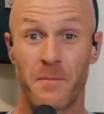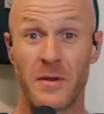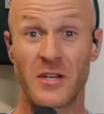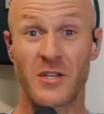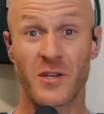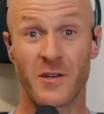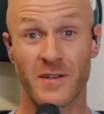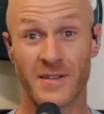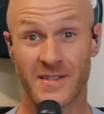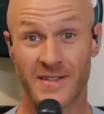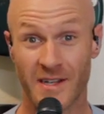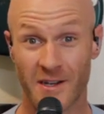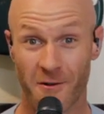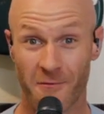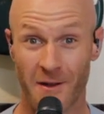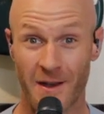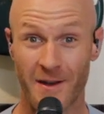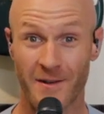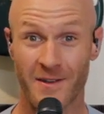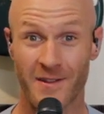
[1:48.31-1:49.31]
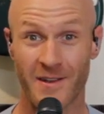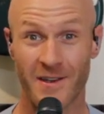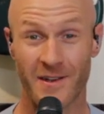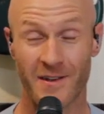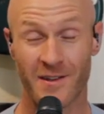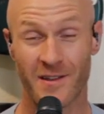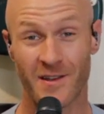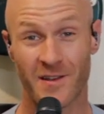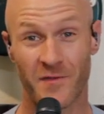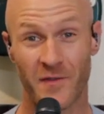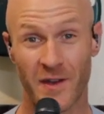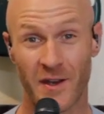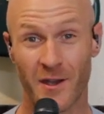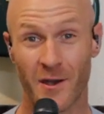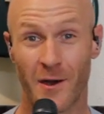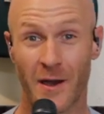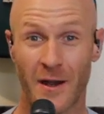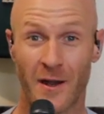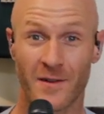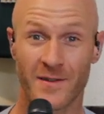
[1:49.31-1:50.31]
Be sure to stick around to the end of this
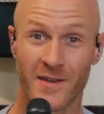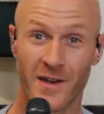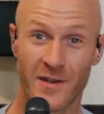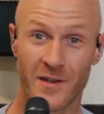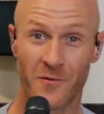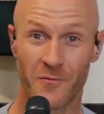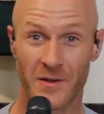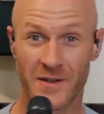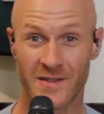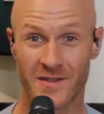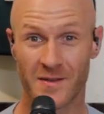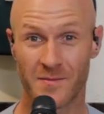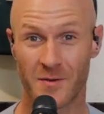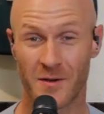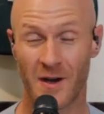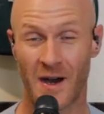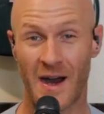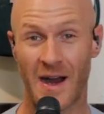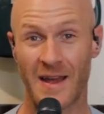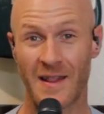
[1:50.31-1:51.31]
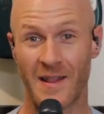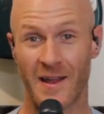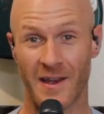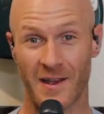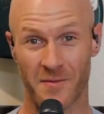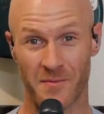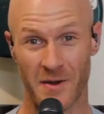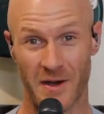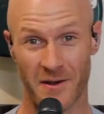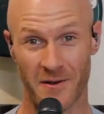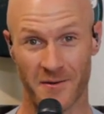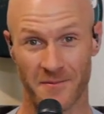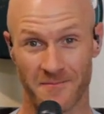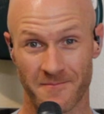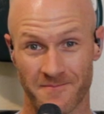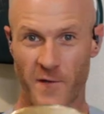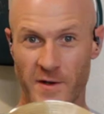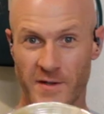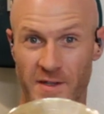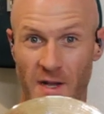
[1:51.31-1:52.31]
video and I'll tell you which cymbal I like better.
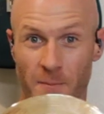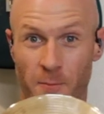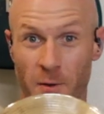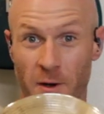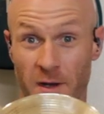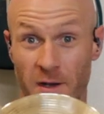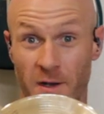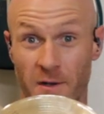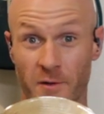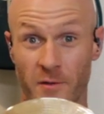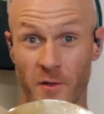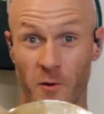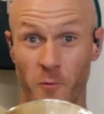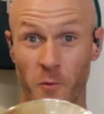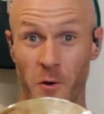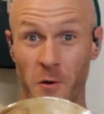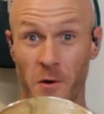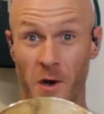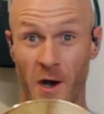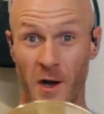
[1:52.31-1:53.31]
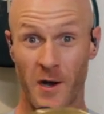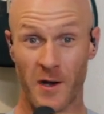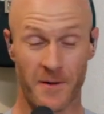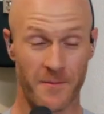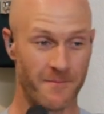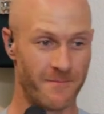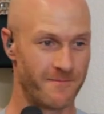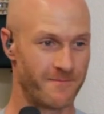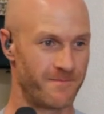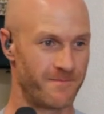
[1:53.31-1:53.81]
First up, we're going to do the Wuhan.